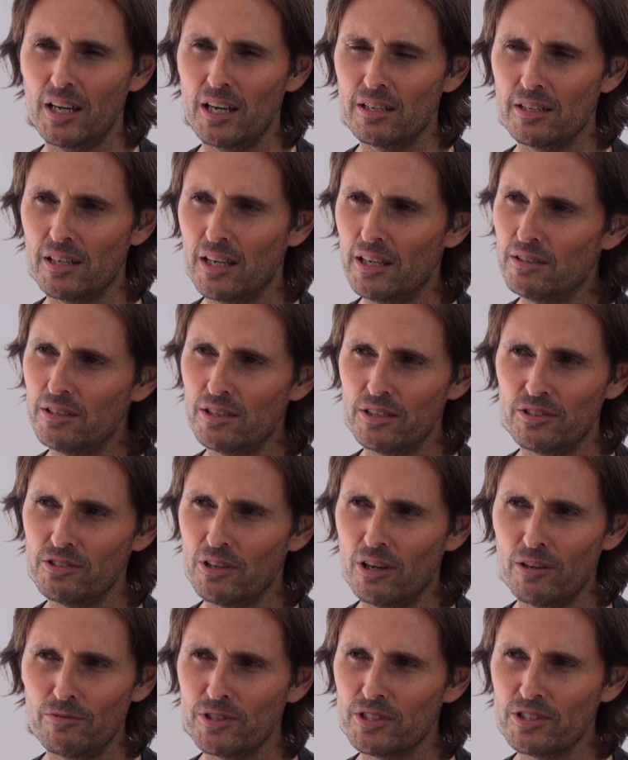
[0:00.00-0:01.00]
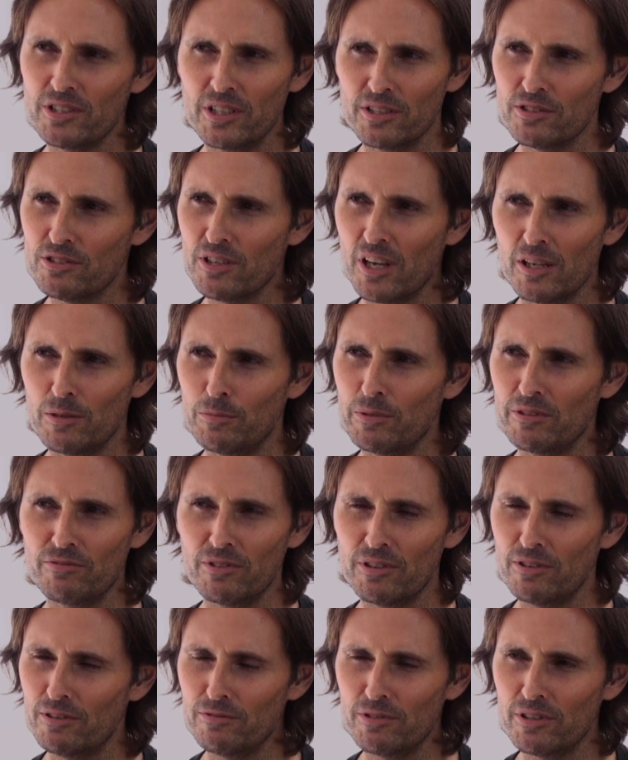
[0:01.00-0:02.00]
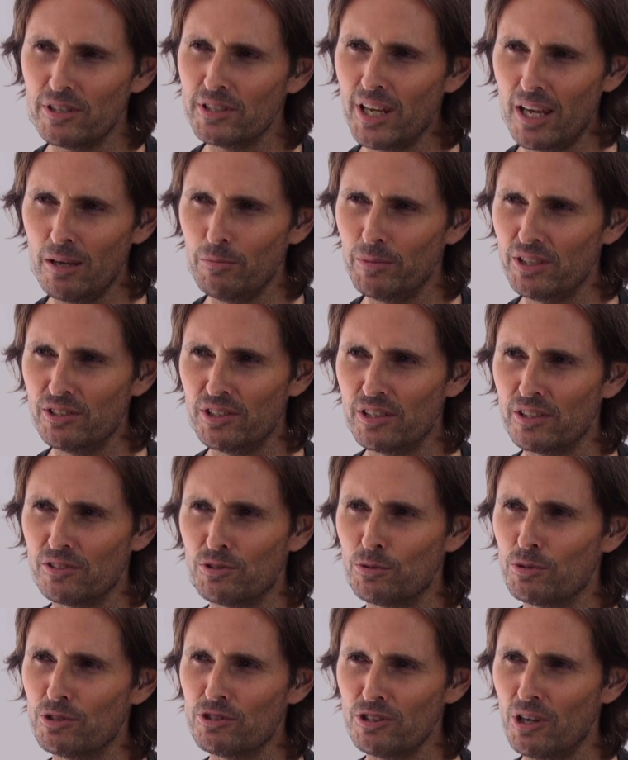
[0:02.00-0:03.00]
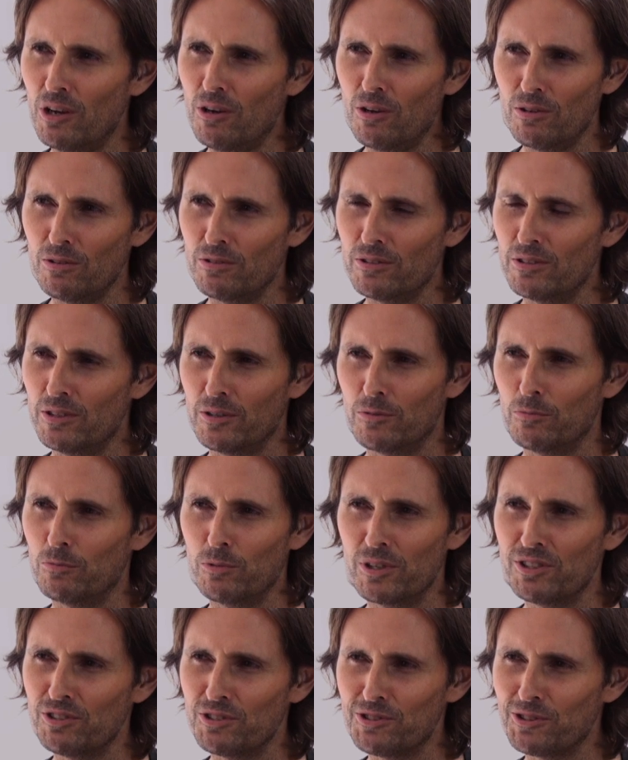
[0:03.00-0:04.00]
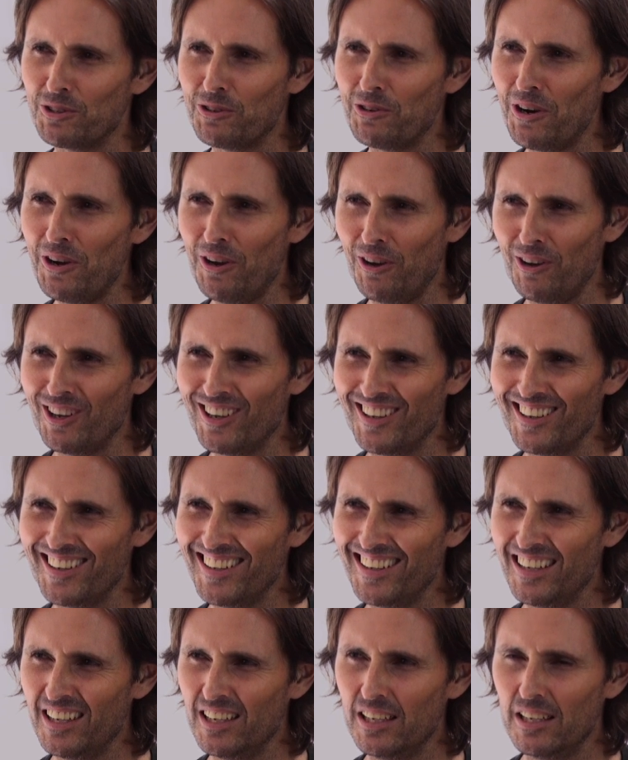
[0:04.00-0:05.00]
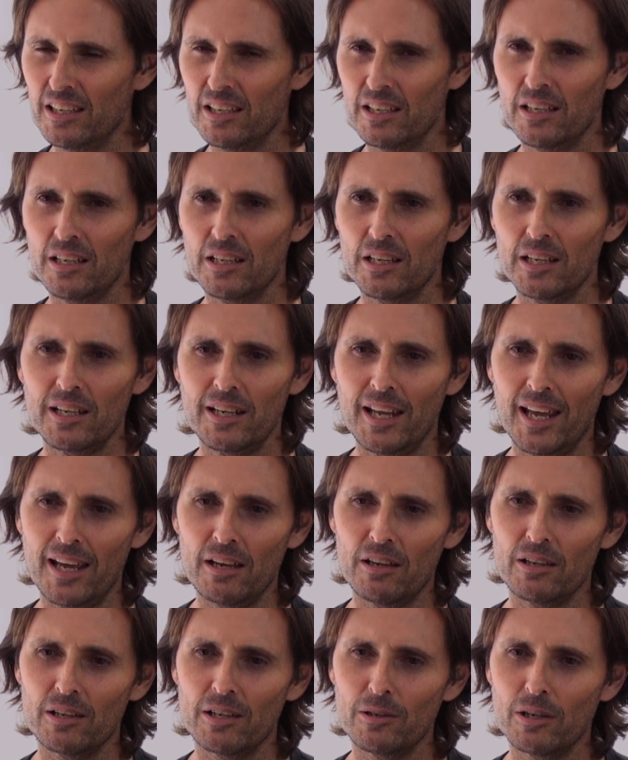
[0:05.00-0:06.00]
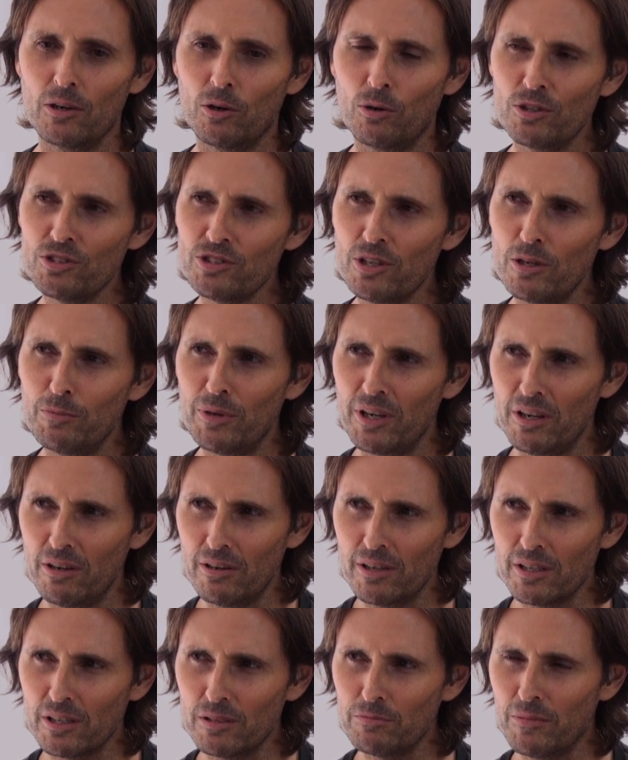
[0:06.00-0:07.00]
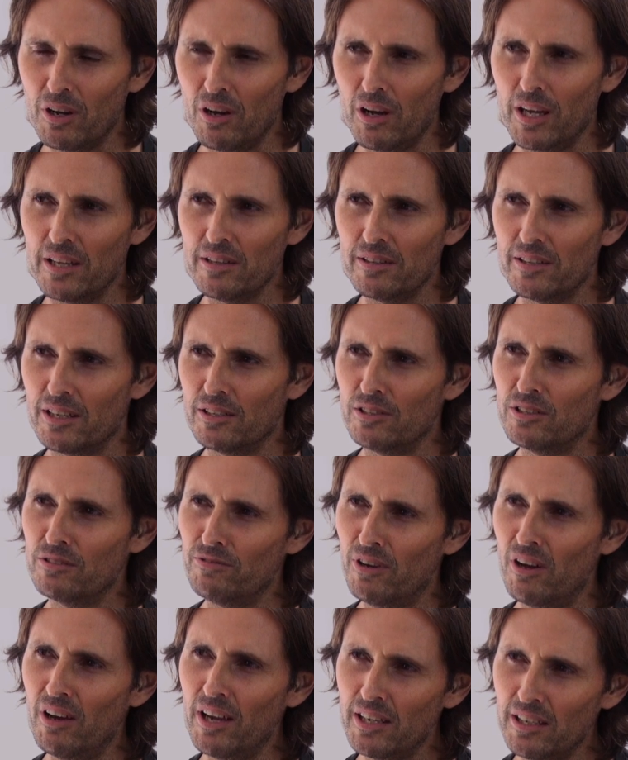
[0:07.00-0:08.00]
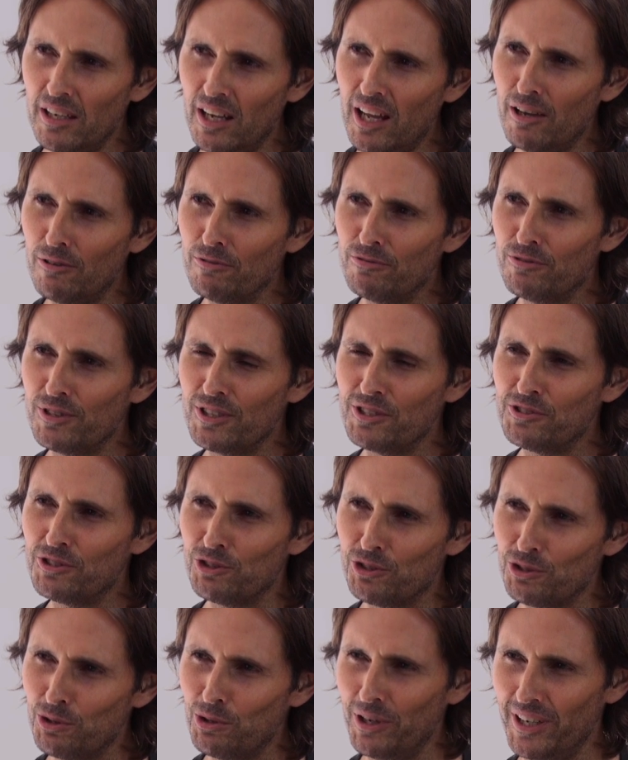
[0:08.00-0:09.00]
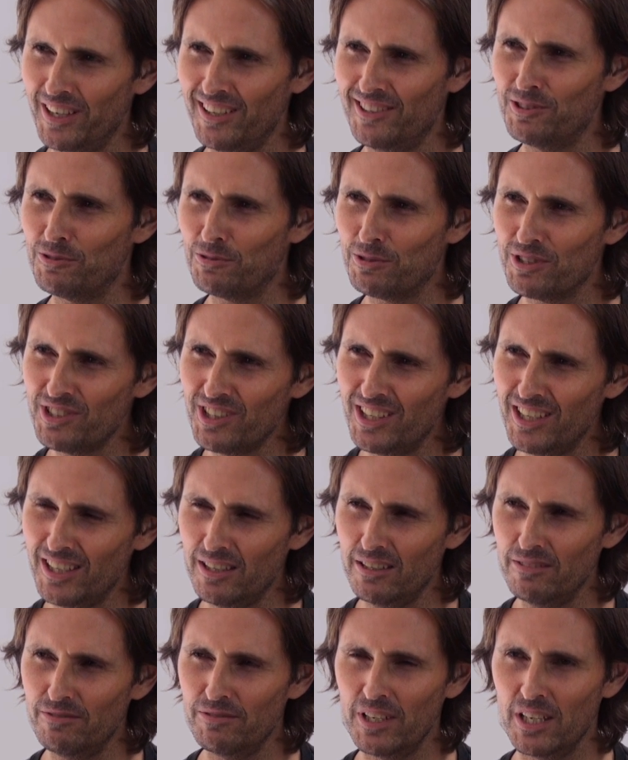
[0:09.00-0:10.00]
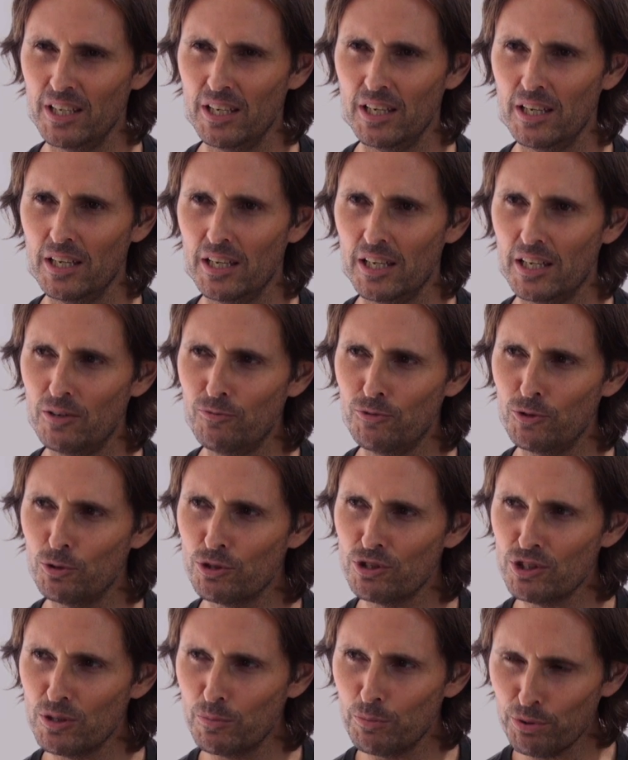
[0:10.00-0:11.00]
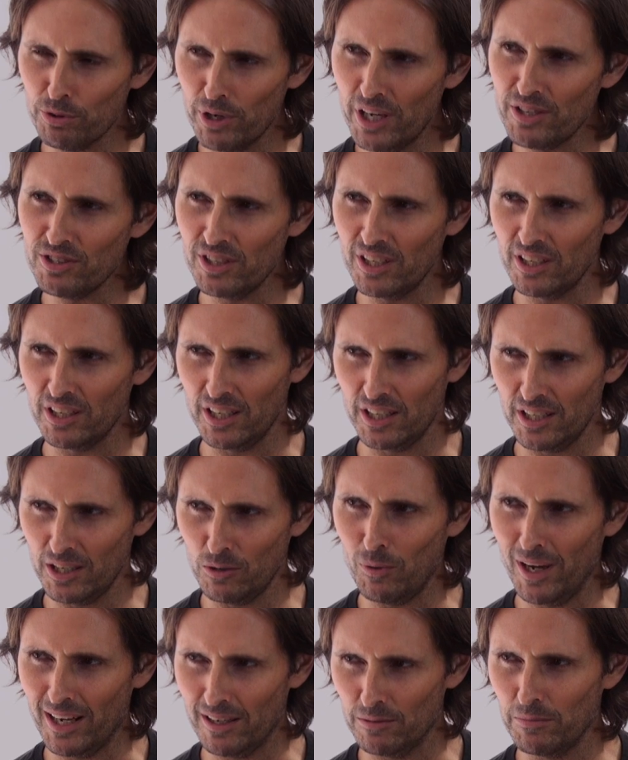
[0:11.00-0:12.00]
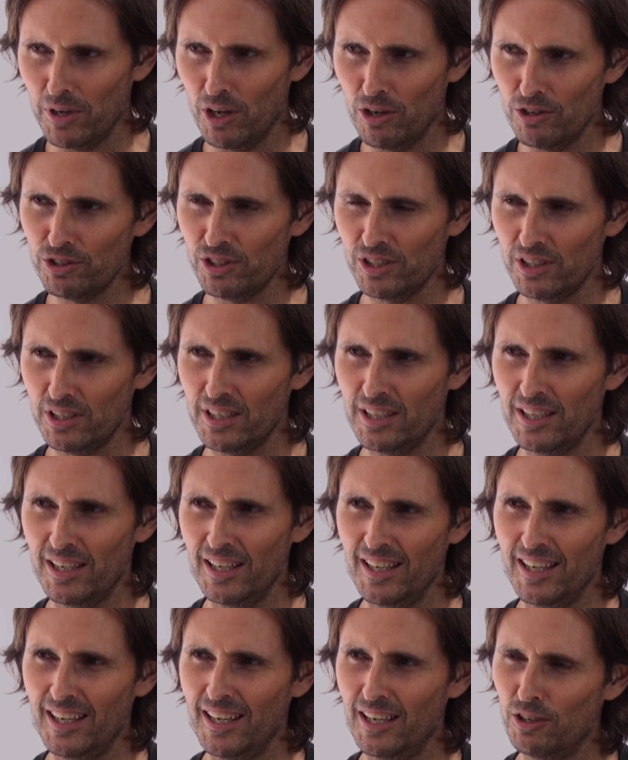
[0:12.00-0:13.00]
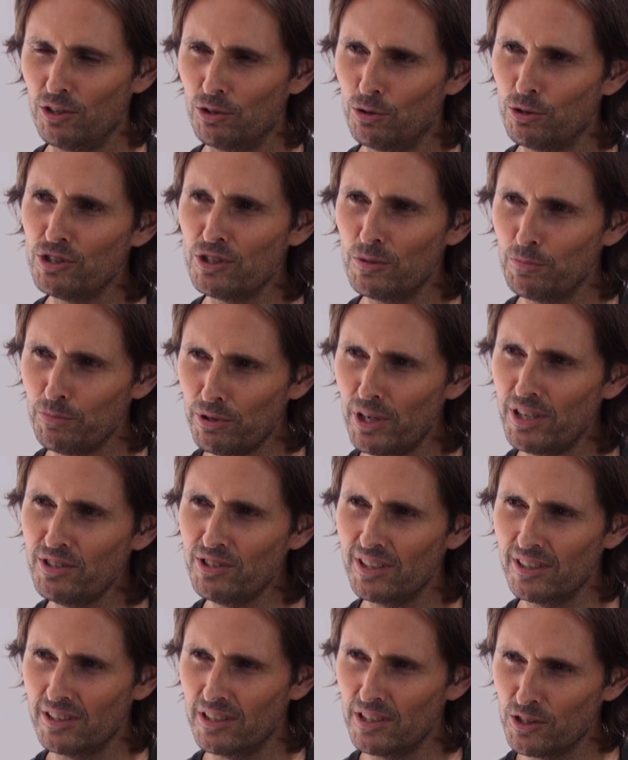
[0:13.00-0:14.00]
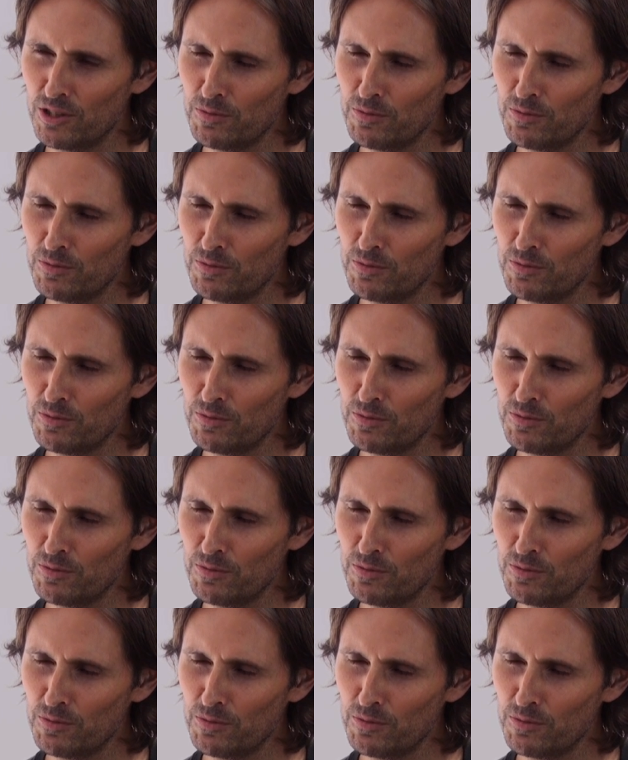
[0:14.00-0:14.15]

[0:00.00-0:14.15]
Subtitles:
And this obviously is going to be very, very damaging to a soul that wishes to grow. Now, also bearing in mind that divine love is a joy to receive, if you're suppressing any one emotion, you're suppressing the